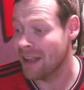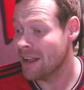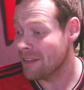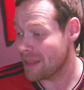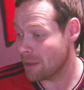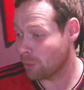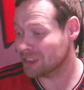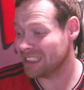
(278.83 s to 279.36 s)

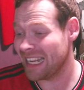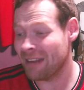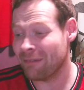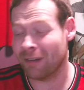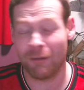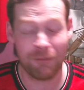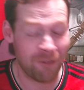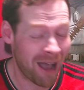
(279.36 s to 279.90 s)
There wasn't even a
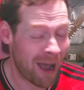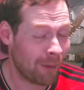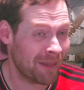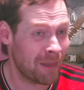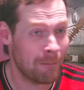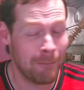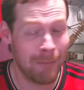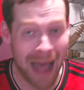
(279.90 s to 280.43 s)
foul in the
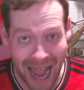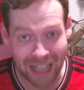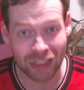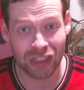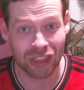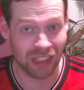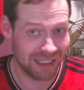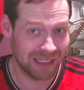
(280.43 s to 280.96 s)
match
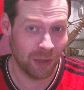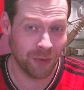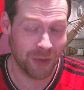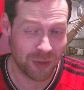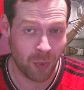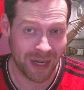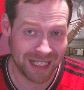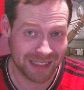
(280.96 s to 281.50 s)
until the
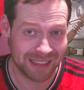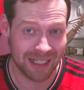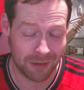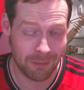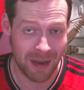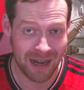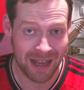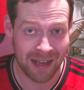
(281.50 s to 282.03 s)
26th
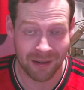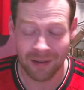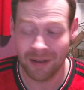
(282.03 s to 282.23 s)
minute.